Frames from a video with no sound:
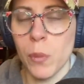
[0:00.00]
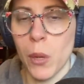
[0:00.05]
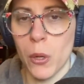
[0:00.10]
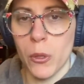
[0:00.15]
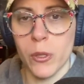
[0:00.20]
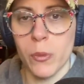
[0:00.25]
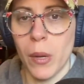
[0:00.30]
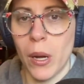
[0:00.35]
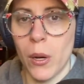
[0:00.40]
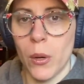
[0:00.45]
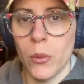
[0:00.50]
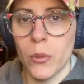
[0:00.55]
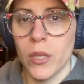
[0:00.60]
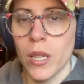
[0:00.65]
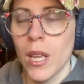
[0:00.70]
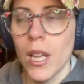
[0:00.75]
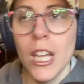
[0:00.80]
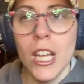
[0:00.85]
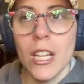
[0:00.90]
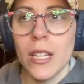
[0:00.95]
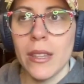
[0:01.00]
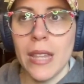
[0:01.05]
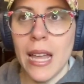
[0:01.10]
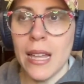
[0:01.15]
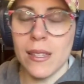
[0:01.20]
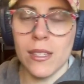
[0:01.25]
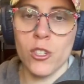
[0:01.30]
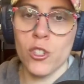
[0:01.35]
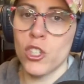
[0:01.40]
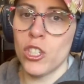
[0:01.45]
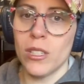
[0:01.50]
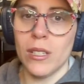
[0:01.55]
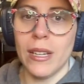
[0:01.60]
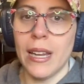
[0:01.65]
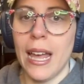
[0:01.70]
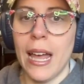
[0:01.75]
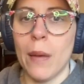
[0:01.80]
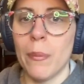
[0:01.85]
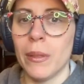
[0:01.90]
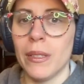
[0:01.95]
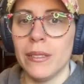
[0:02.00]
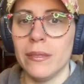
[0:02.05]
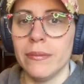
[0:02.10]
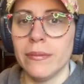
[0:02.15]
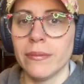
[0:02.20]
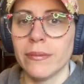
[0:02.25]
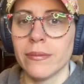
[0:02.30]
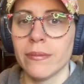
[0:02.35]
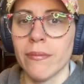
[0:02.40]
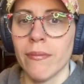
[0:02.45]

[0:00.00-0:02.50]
postponed, that shouldn't happen.